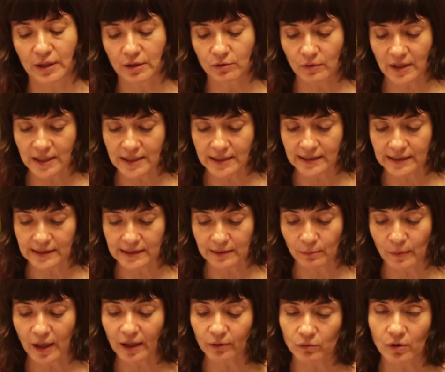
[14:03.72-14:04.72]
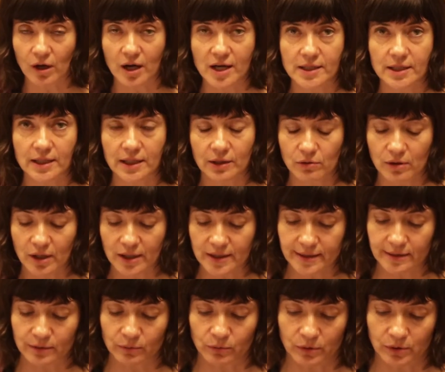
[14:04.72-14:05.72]
and racism had wrought across
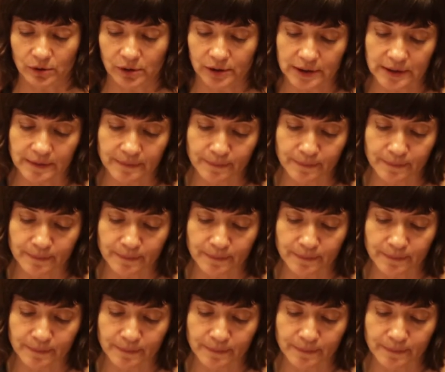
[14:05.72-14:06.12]
the world.